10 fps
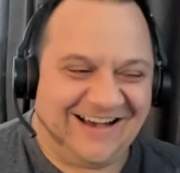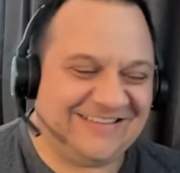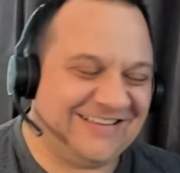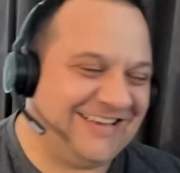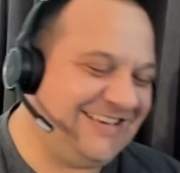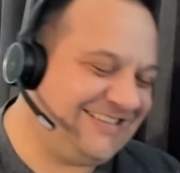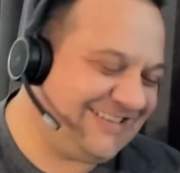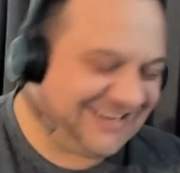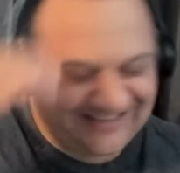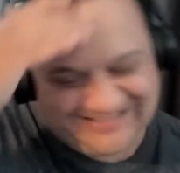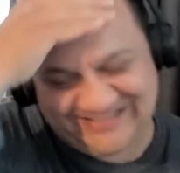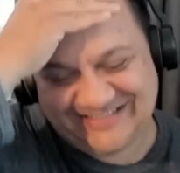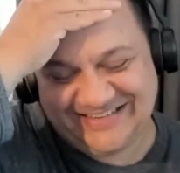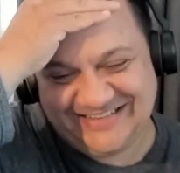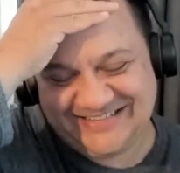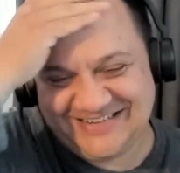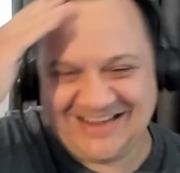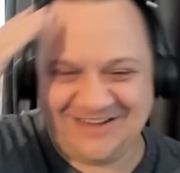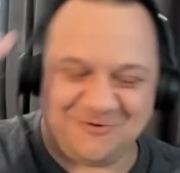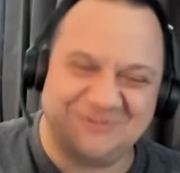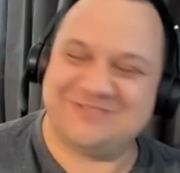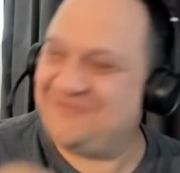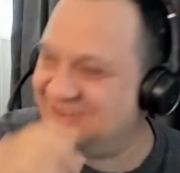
Look, he's just... Isn't he awesome?